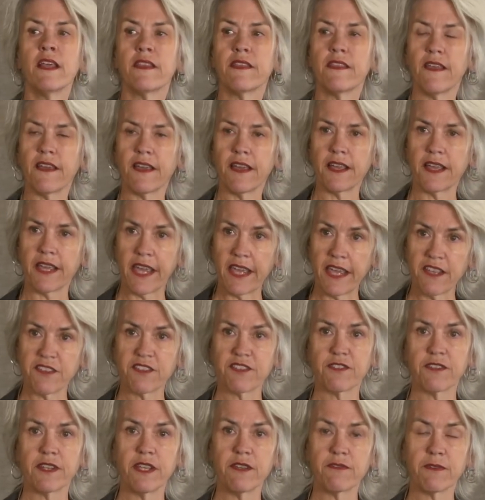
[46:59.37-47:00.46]
the
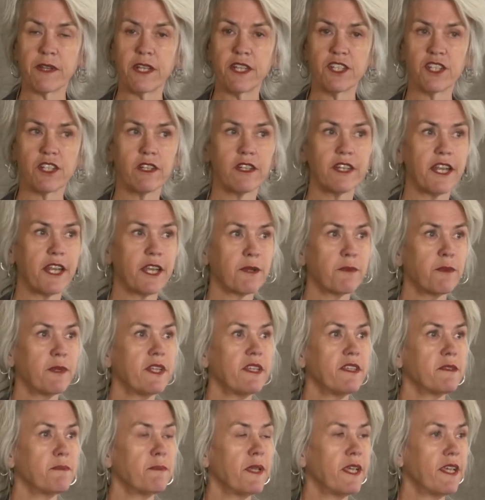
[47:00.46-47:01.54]
history of racial
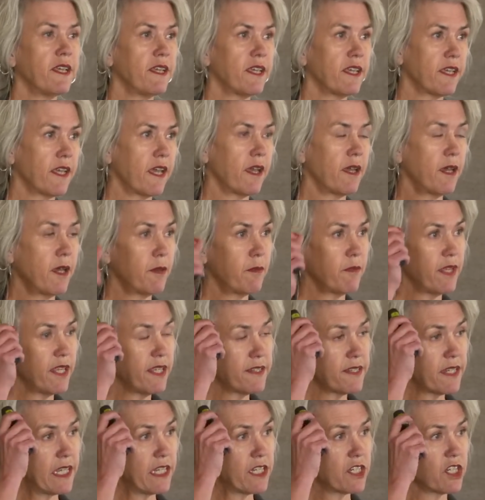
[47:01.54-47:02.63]
inequities being
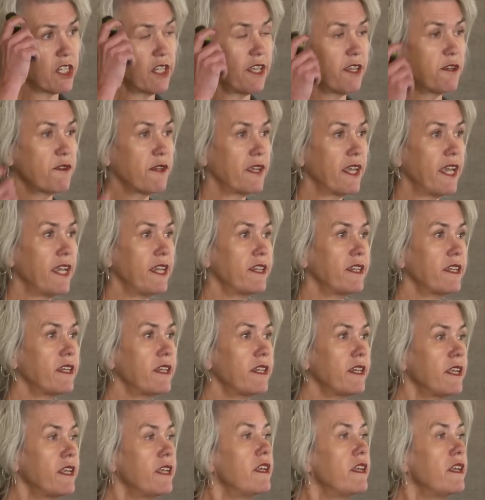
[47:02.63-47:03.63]
intentionally created,